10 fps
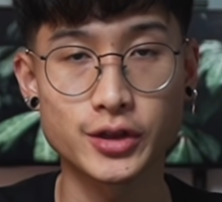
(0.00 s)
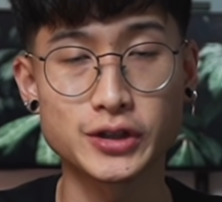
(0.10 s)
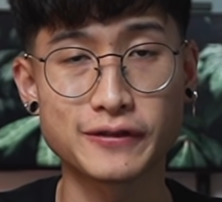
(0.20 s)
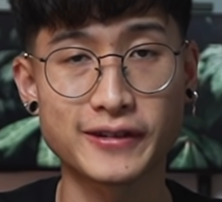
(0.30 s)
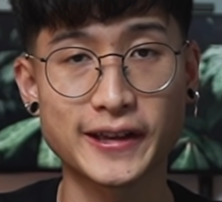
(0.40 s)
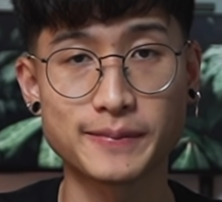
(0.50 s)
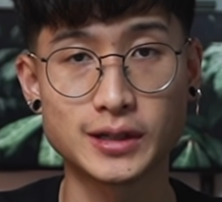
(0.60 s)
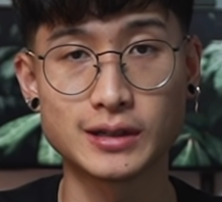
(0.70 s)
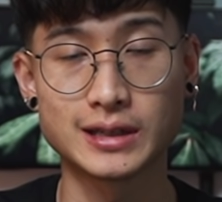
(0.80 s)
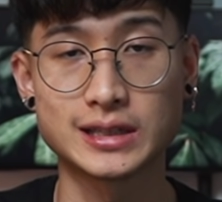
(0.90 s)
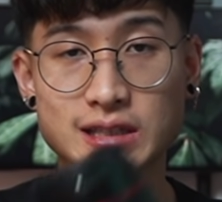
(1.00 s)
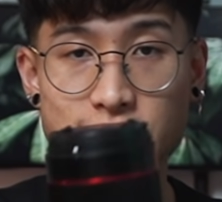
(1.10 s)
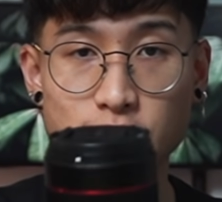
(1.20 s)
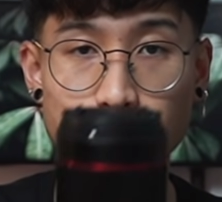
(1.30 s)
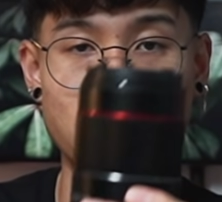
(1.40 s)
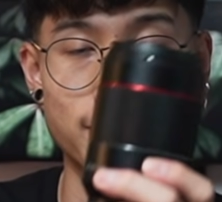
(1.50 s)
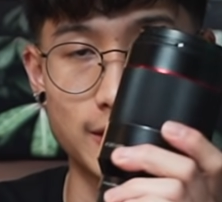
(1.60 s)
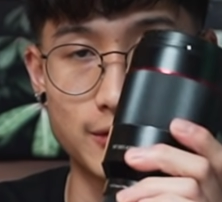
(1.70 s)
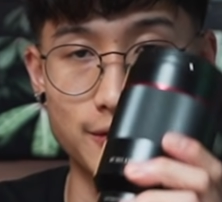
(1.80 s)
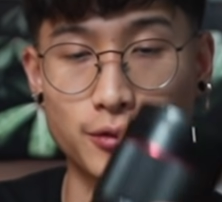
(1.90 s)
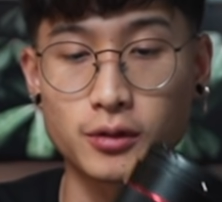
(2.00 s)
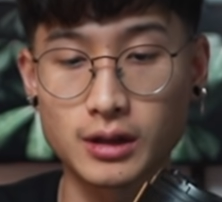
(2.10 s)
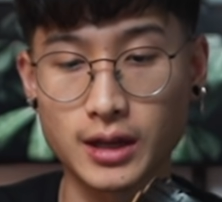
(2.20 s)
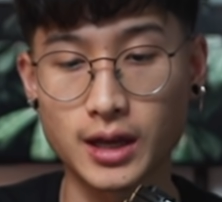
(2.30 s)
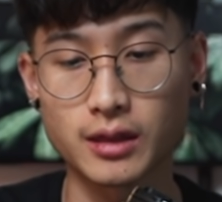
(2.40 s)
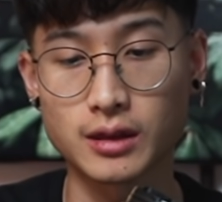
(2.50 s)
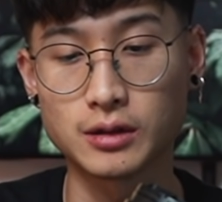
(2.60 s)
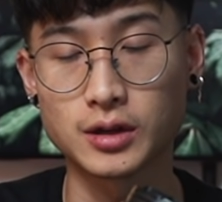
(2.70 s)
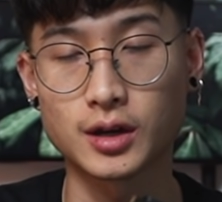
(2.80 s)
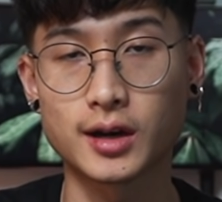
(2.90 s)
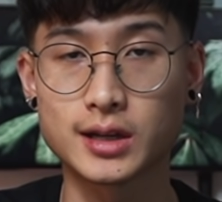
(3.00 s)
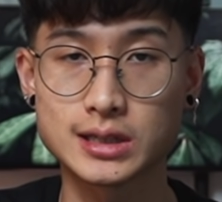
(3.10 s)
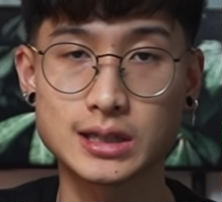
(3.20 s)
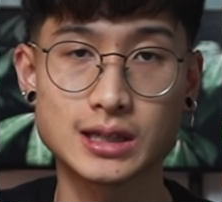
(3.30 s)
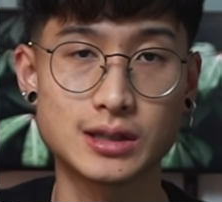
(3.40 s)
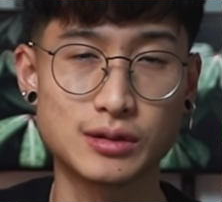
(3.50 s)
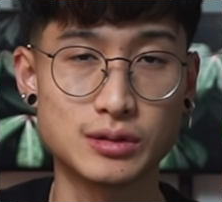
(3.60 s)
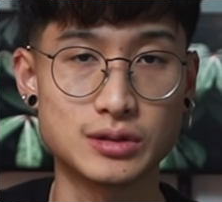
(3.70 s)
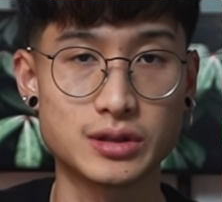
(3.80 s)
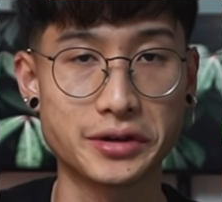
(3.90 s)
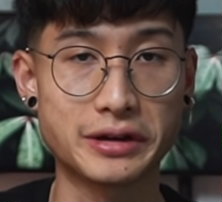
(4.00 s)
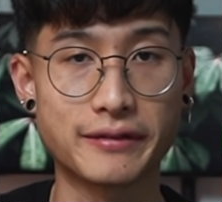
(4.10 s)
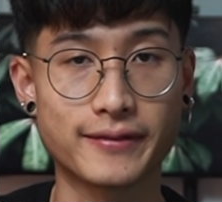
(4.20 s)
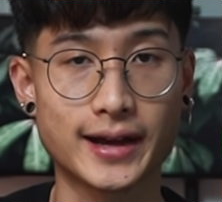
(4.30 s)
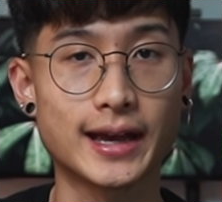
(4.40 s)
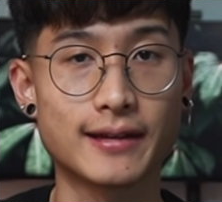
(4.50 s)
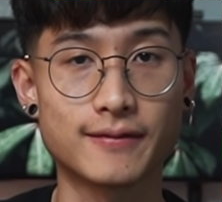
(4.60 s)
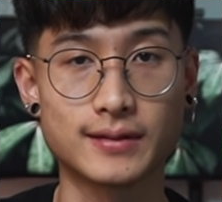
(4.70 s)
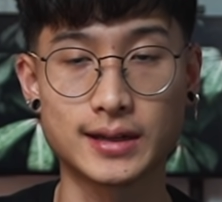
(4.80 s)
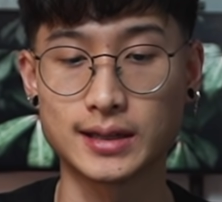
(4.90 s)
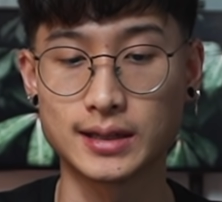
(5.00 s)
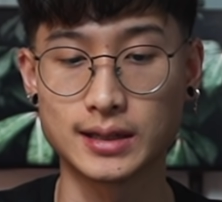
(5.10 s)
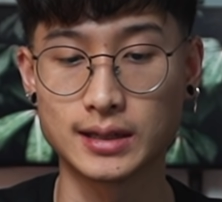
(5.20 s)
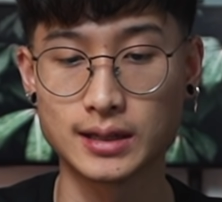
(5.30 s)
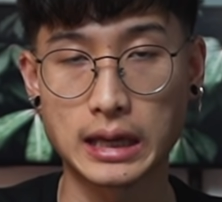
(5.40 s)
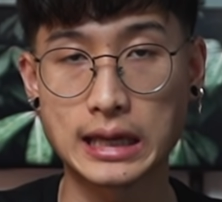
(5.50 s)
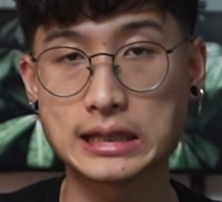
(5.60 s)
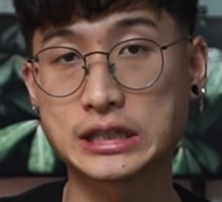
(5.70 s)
35mm is still my favorite focal length. You can honestly use 35 in any